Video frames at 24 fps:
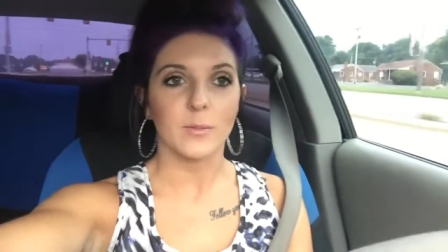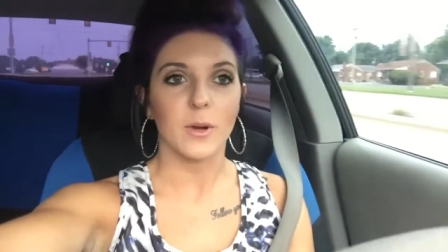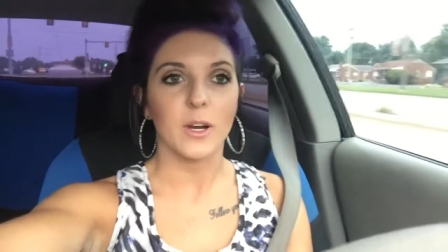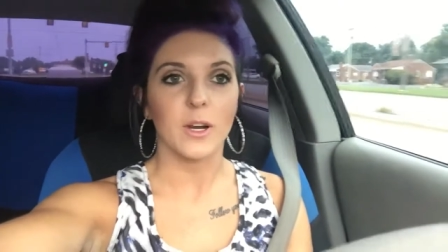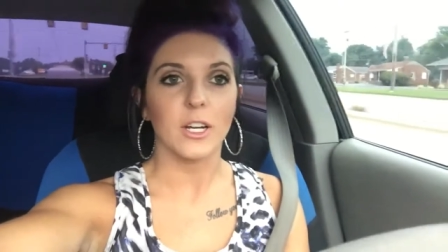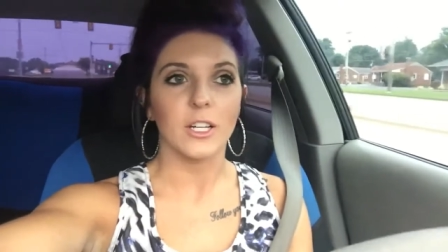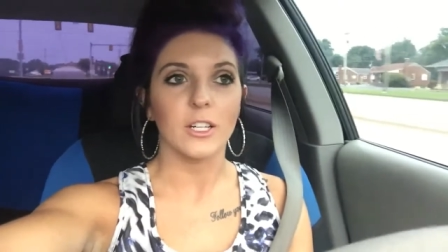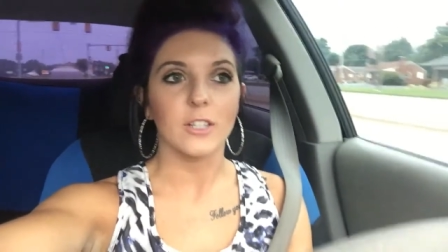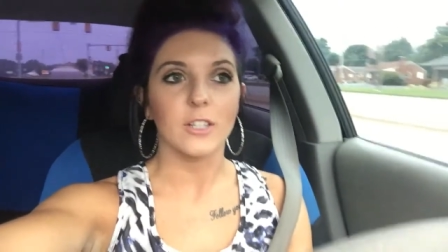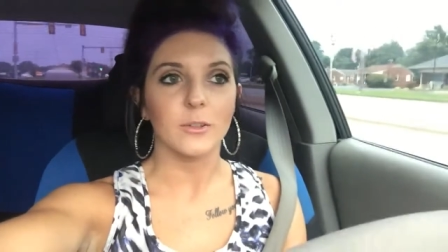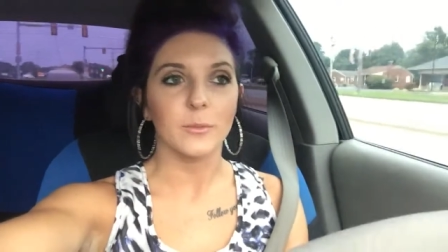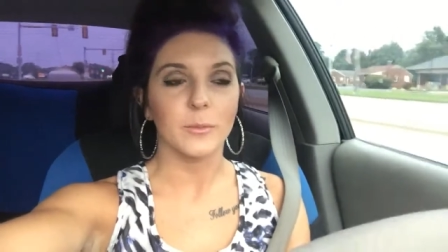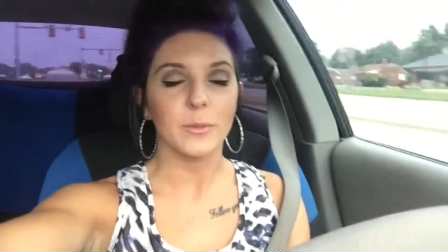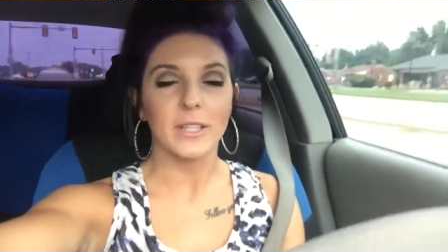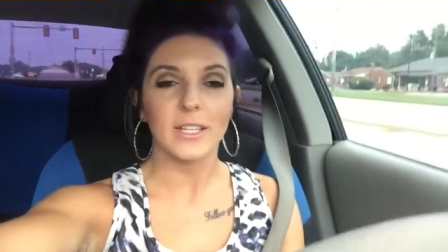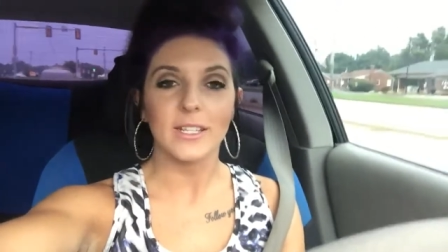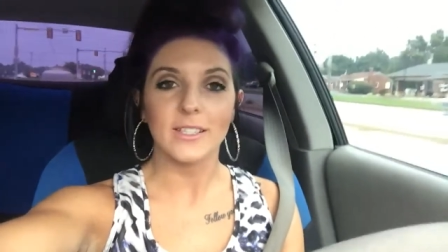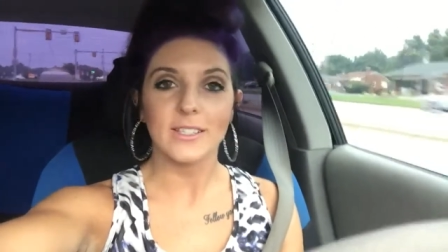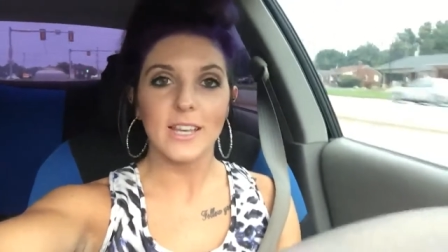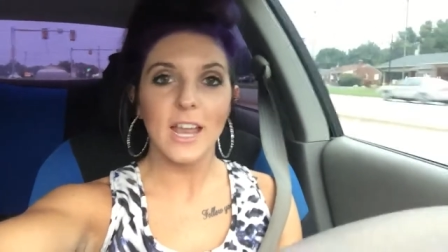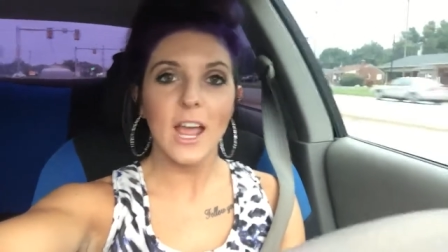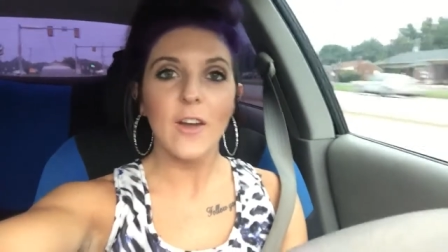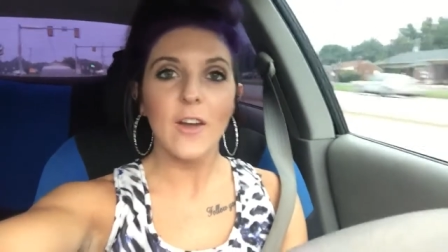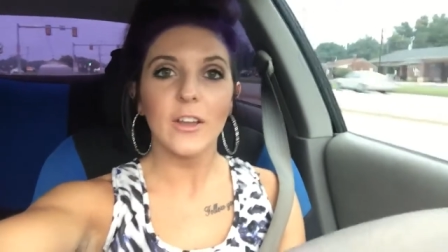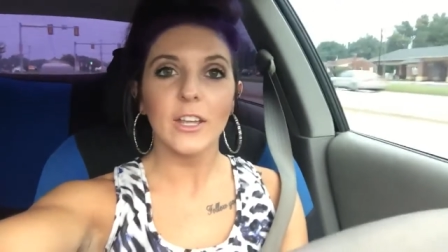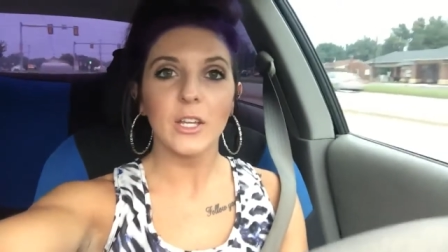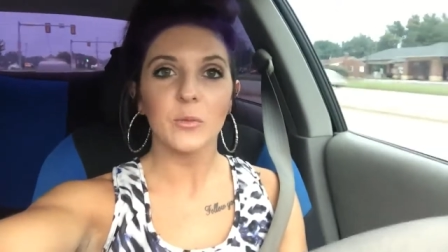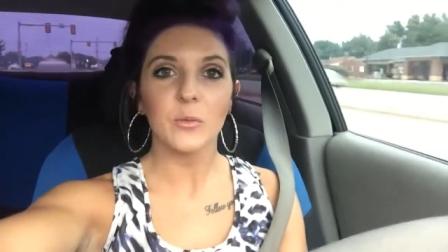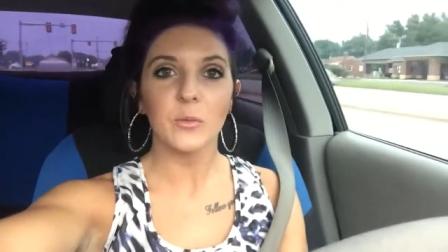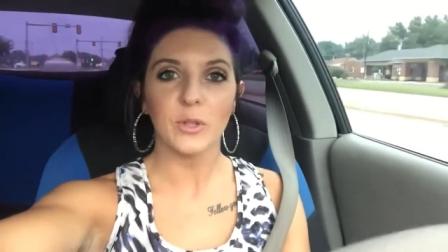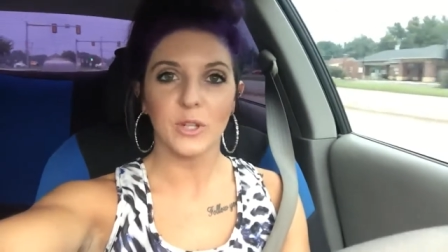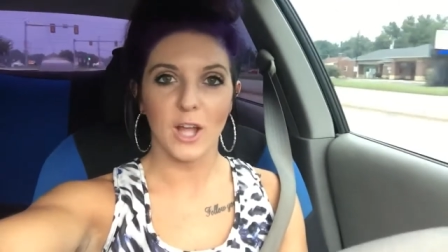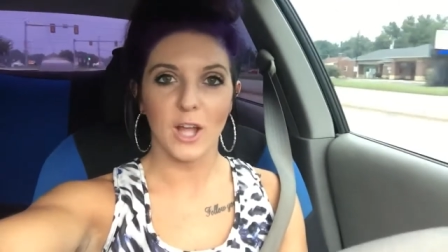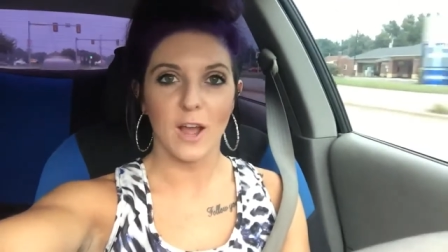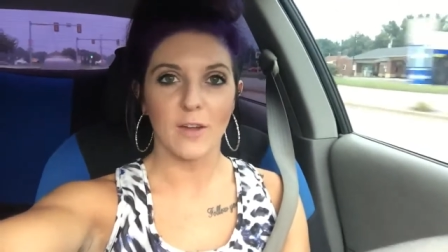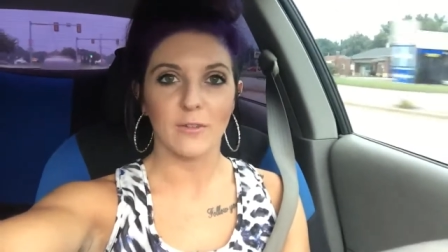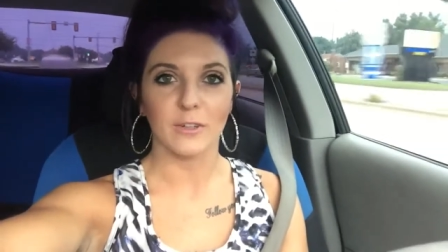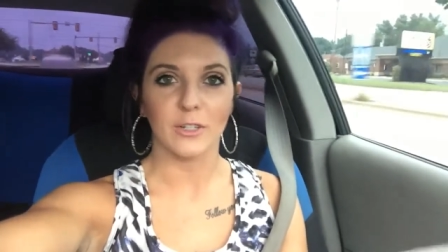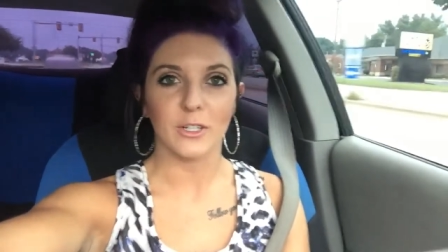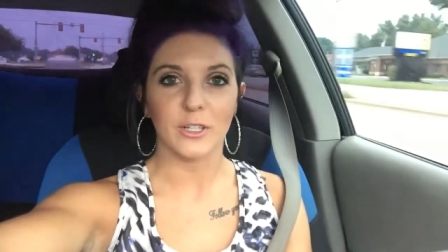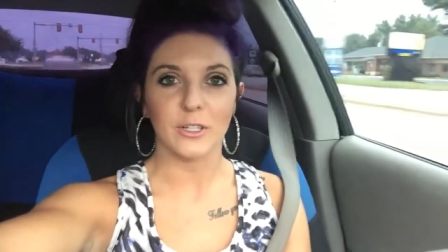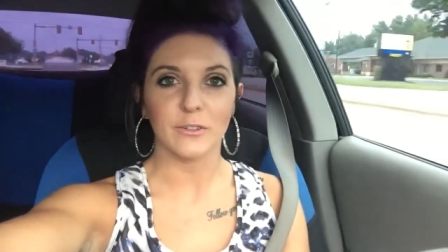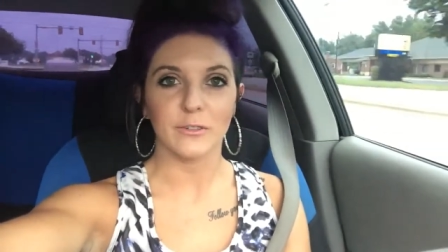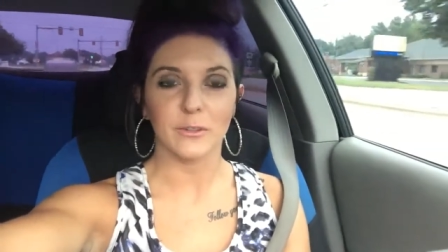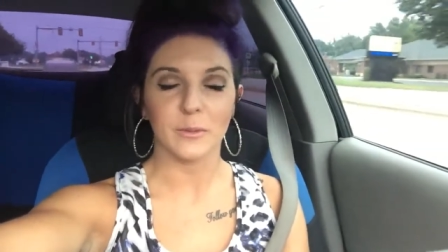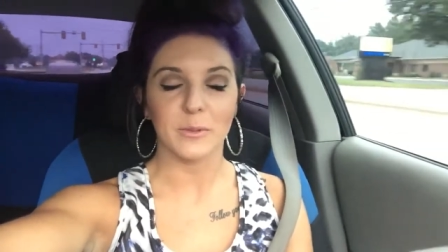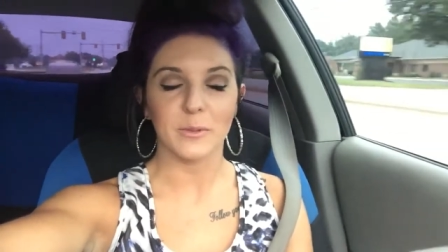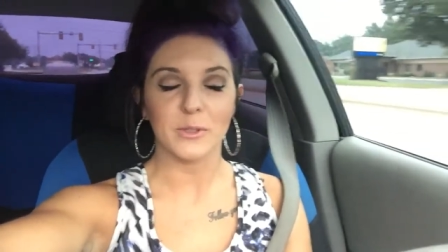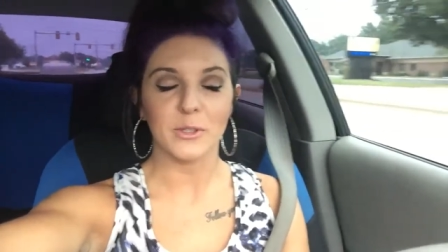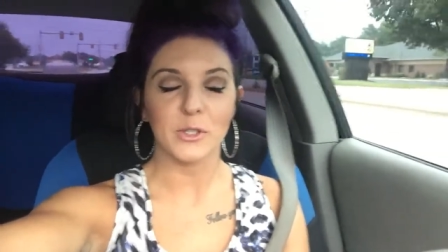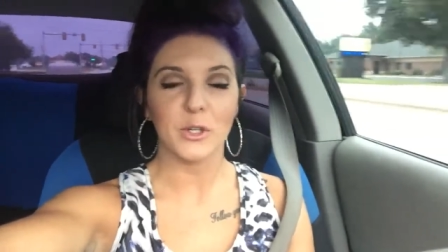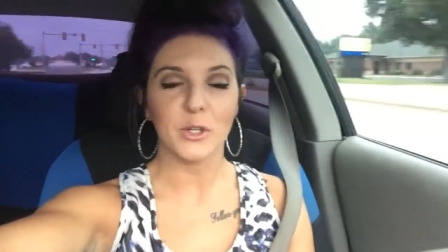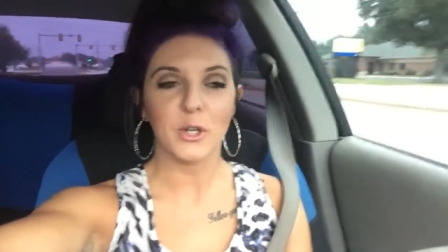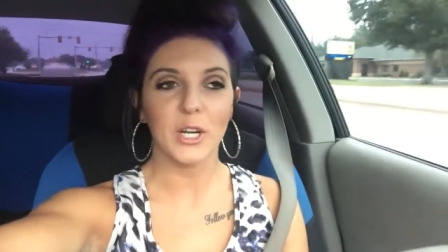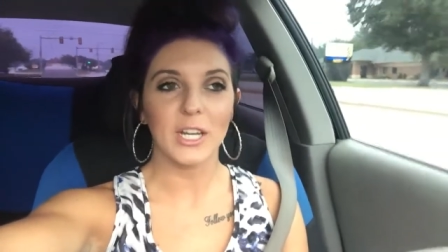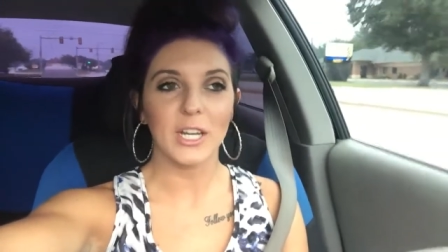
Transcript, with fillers: tomorrow because now I can recover from this